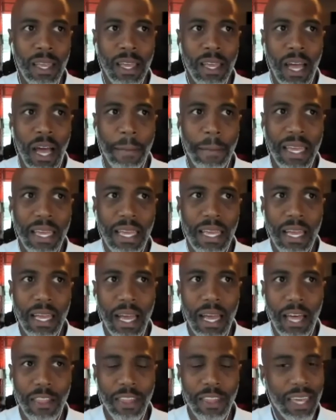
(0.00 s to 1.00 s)
I mean,
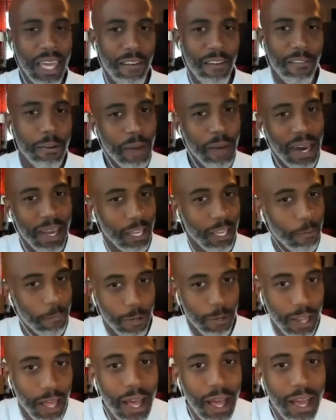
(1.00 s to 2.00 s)
I think everybody
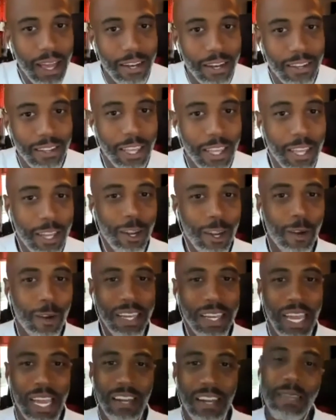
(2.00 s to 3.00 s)
applied.
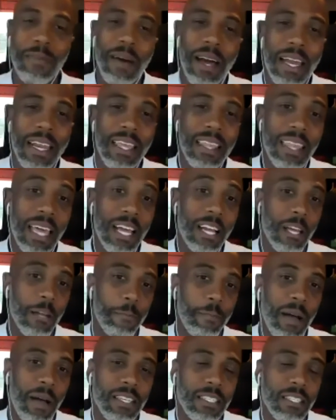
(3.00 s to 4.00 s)
Anybody that could
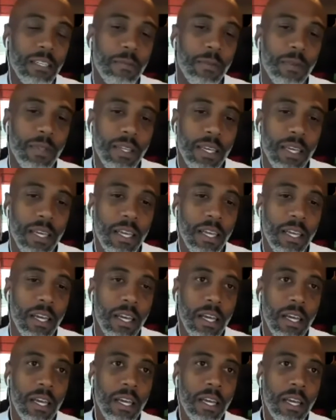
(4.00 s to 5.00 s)
possibly
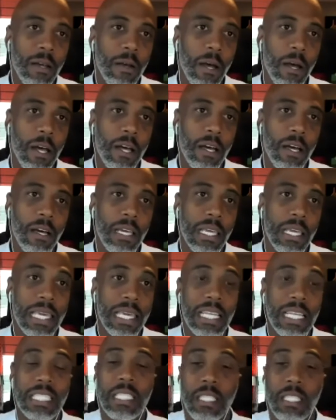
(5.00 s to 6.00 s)

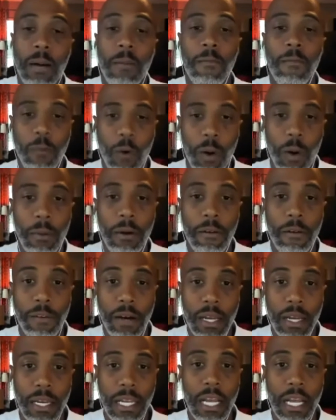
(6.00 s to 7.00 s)
get some form of
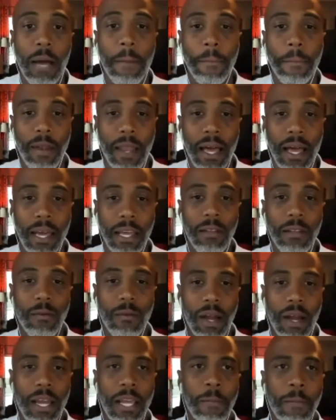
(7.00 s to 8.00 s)
funding applied,
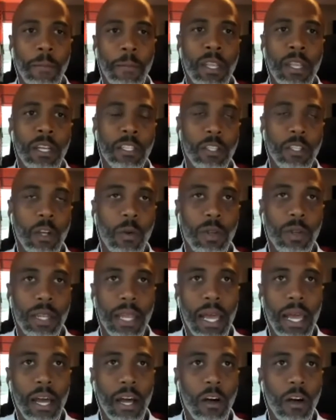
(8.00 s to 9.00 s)
right? So
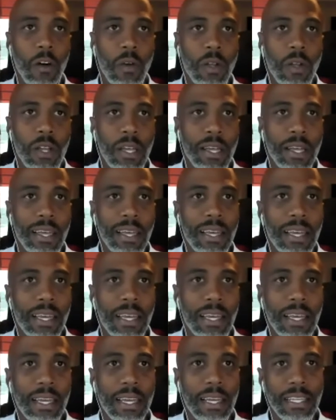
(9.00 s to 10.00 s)
now,
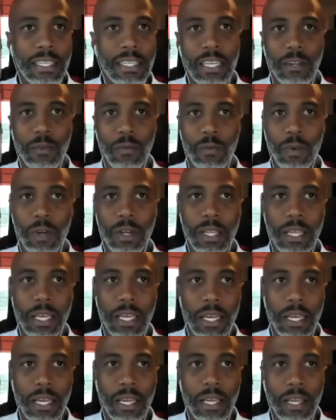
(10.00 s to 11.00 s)
is it
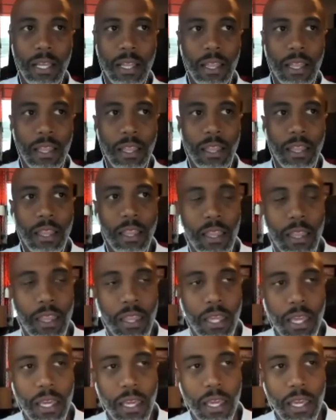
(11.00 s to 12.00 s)
really
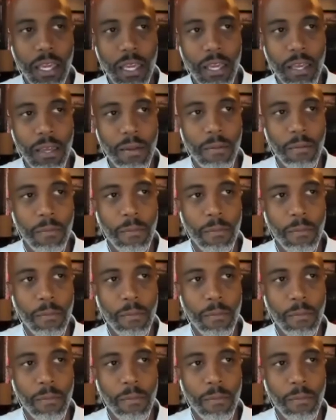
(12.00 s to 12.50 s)
the